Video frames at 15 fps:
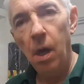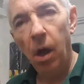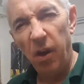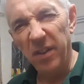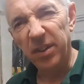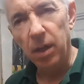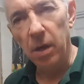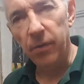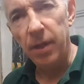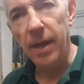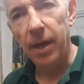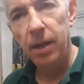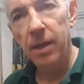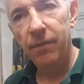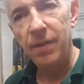I'd go
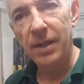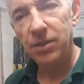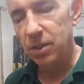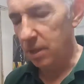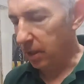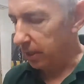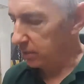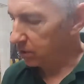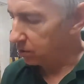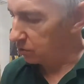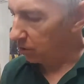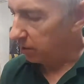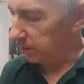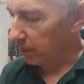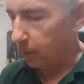there if that's the case and
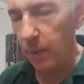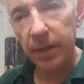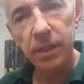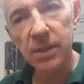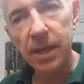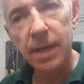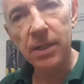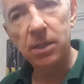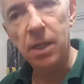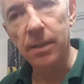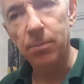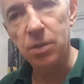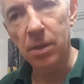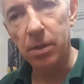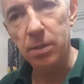try and get one exact
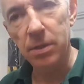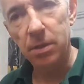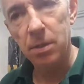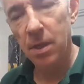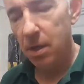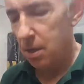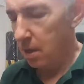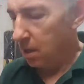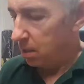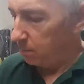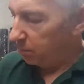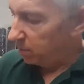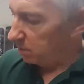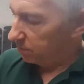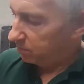same sizes.
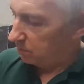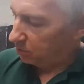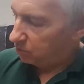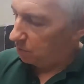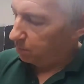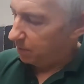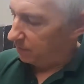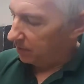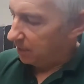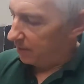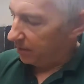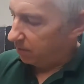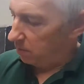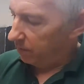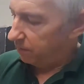But you should be able to get
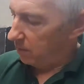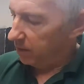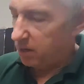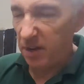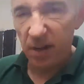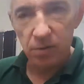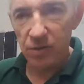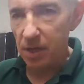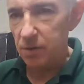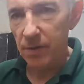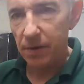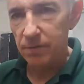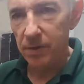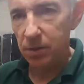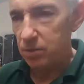that off. I don't generally
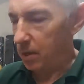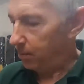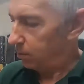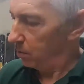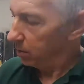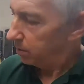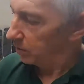have any trouble.